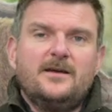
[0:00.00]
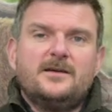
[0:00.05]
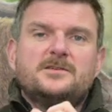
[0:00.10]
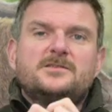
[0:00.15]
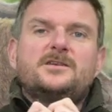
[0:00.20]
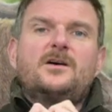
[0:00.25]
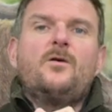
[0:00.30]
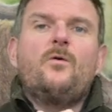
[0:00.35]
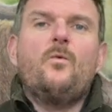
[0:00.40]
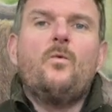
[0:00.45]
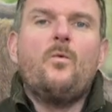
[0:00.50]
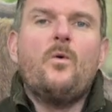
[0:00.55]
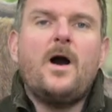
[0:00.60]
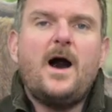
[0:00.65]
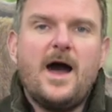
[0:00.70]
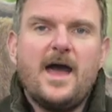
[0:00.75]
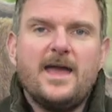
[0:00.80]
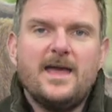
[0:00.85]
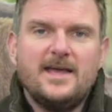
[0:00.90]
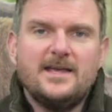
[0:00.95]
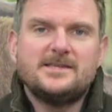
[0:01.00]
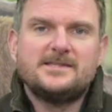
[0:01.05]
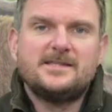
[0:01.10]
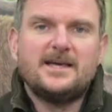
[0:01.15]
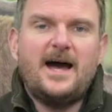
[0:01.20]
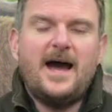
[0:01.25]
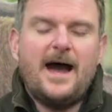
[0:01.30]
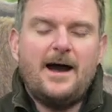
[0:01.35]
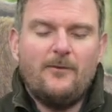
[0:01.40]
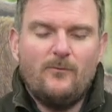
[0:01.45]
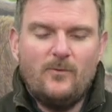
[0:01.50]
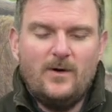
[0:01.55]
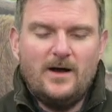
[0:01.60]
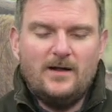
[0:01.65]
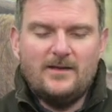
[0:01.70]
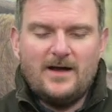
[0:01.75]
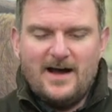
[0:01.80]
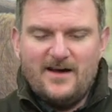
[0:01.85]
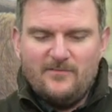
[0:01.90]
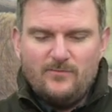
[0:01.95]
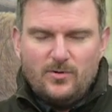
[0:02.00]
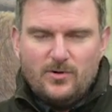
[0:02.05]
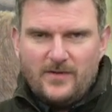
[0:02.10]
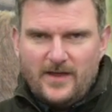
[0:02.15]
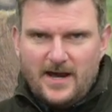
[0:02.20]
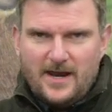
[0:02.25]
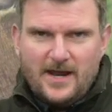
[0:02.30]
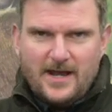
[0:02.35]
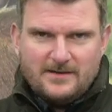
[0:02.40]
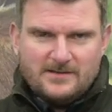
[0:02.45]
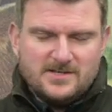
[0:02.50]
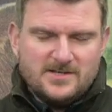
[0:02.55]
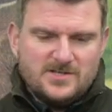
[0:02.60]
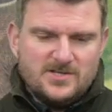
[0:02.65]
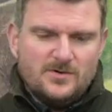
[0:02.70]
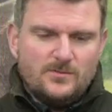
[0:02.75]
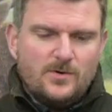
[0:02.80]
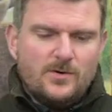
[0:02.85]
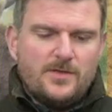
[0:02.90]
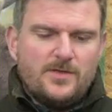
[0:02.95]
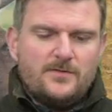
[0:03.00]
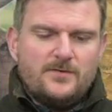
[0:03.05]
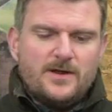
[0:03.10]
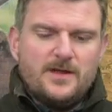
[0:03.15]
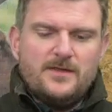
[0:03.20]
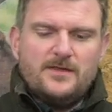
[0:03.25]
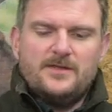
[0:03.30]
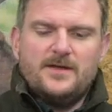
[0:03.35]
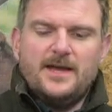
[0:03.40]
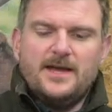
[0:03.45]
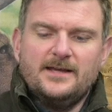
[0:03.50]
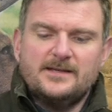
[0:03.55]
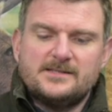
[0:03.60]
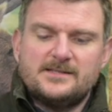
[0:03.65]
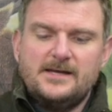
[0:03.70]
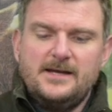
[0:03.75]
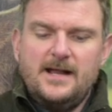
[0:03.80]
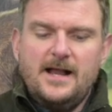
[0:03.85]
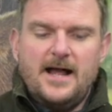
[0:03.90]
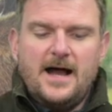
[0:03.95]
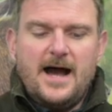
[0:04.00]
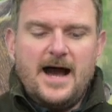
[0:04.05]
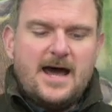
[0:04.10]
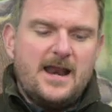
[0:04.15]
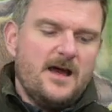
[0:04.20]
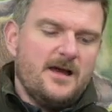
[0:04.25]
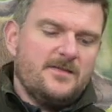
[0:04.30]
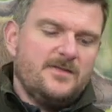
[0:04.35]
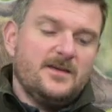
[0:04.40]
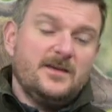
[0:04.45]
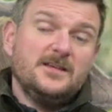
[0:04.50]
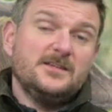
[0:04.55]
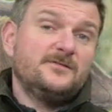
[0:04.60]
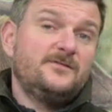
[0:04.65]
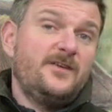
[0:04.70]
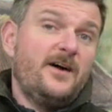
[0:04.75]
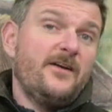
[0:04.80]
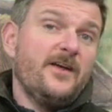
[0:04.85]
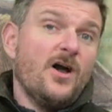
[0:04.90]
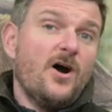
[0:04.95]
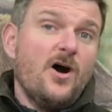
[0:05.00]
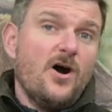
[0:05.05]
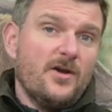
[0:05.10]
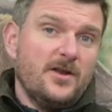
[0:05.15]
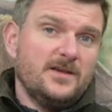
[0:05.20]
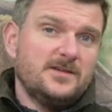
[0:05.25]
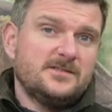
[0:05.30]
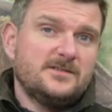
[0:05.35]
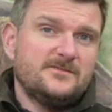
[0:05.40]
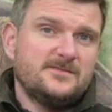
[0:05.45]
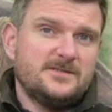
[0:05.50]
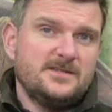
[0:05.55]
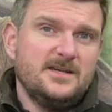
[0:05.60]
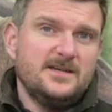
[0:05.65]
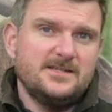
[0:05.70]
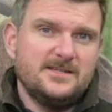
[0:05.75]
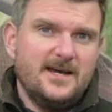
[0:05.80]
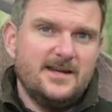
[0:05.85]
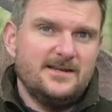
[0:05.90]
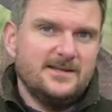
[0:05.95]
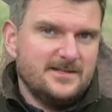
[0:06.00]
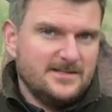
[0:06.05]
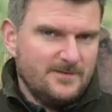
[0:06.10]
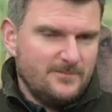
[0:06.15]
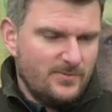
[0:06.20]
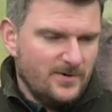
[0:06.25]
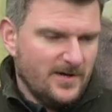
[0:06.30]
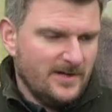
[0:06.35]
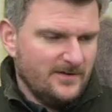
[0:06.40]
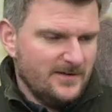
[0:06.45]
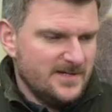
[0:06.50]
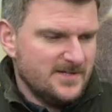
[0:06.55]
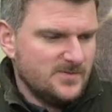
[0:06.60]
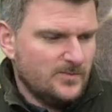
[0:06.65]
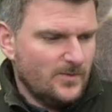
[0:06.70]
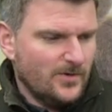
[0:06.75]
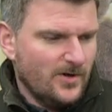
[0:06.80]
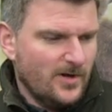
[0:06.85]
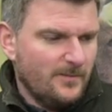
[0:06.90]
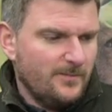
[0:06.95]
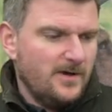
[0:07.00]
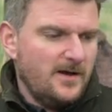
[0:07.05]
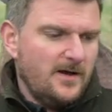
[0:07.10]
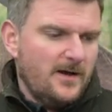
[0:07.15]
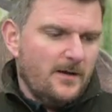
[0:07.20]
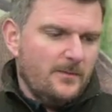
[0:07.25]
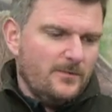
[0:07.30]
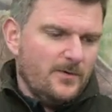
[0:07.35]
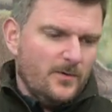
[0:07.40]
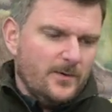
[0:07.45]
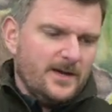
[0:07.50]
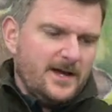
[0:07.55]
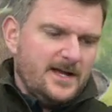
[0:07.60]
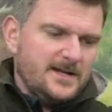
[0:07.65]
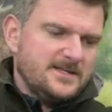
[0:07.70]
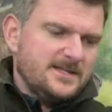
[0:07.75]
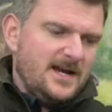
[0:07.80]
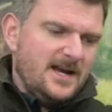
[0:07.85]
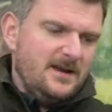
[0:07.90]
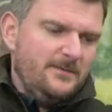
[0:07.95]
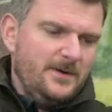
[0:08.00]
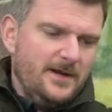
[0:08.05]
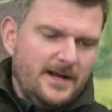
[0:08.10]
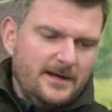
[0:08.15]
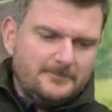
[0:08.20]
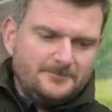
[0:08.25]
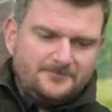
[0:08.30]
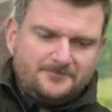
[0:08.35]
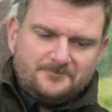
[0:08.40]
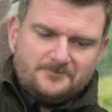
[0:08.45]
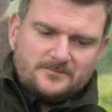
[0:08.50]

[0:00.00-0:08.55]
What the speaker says: So why is that? Well, I've put that down to two or three things, and I think it's very honest of CZ to bring this one up, but we'll get to that in a minute.